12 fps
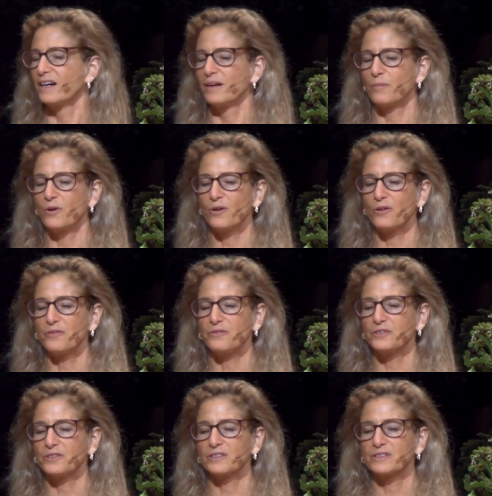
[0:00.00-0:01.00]
Um, all the
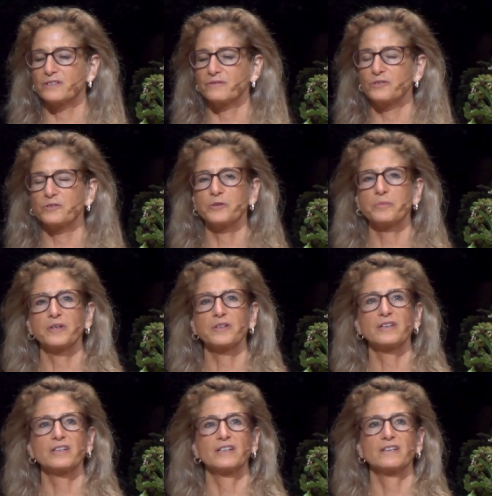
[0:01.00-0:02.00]
feelings of
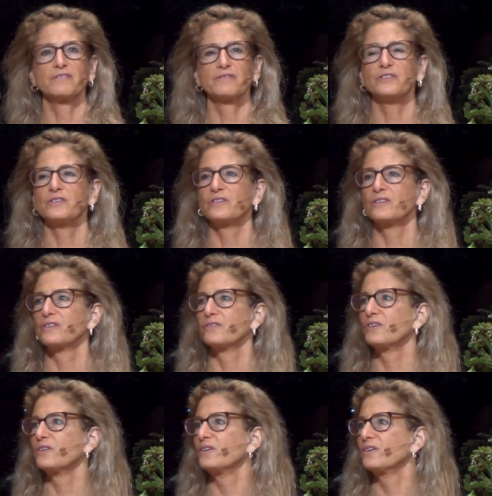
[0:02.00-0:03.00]
vulnerability, of fear, of
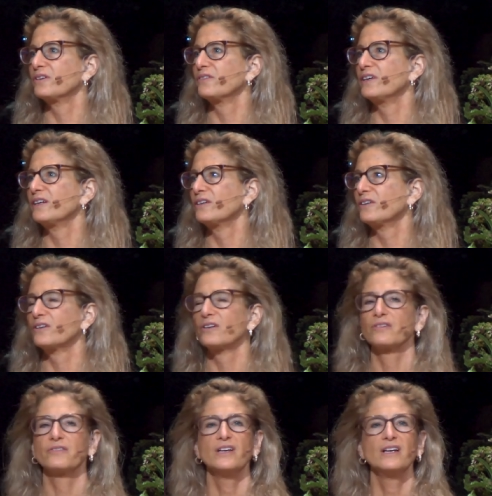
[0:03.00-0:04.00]
hurt, of
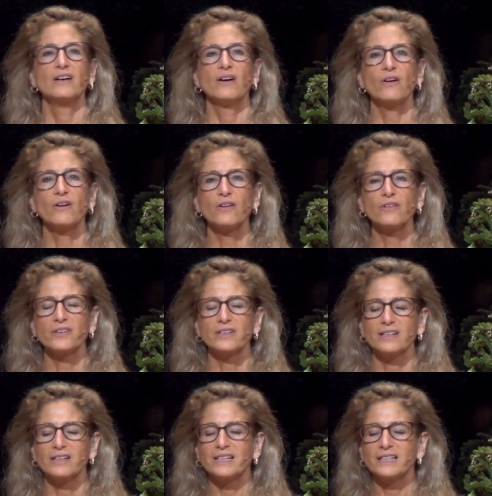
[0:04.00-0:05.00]
anger, all
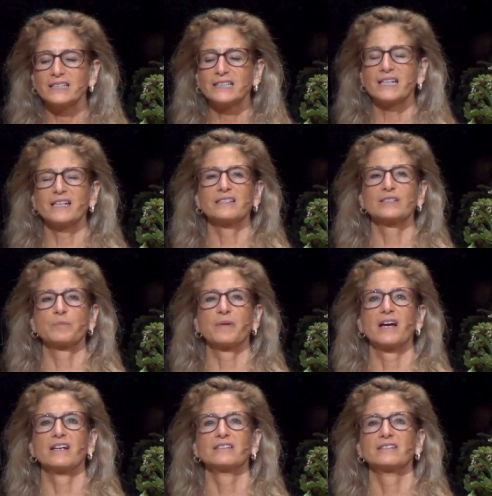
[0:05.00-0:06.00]
the intense
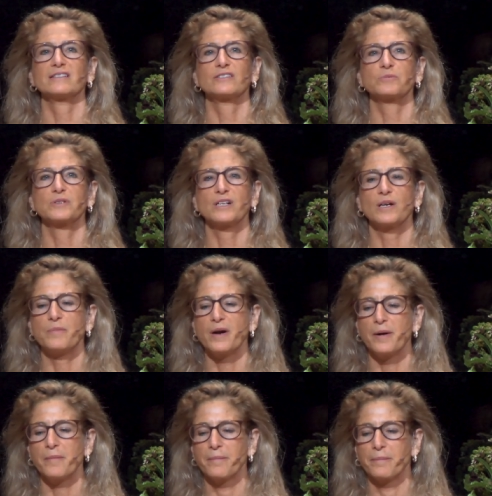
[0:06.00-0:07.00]
passions would come
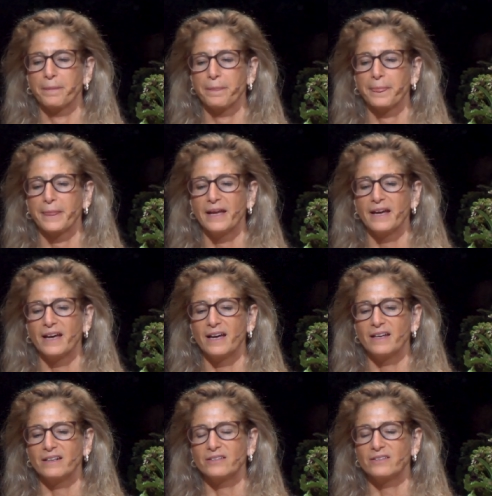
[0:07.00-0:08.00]
up.
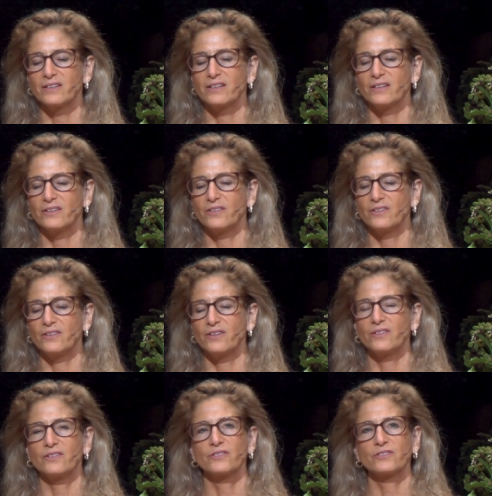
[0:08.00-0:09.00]
And
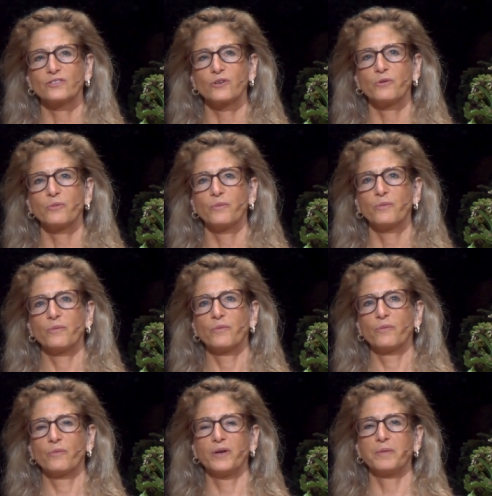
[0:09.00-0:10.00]
so
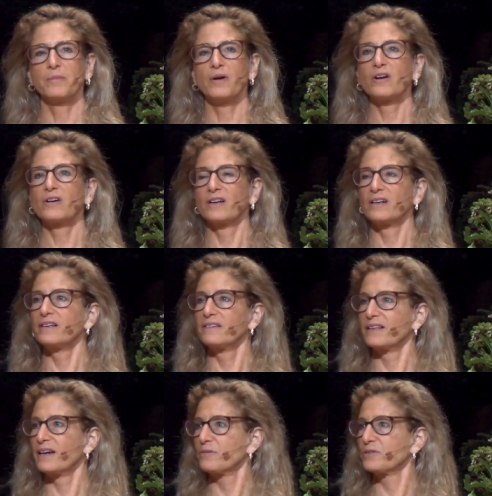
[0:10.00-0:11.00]
when Mara,
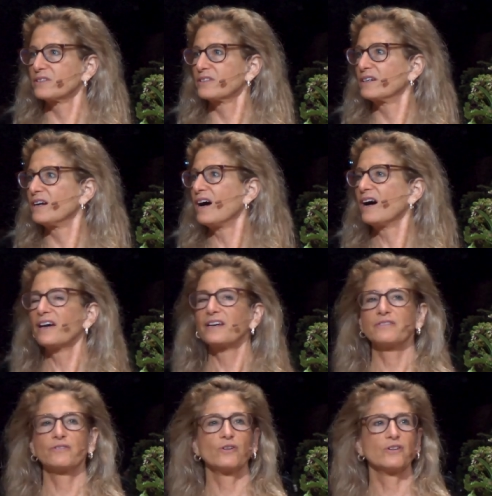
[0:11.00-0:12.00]
that was the god
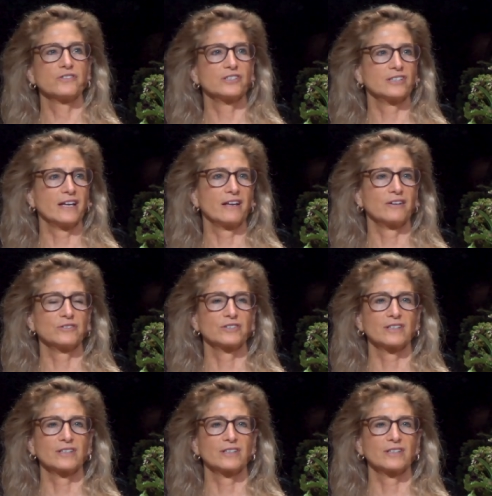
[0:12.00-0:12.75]
of all the shadow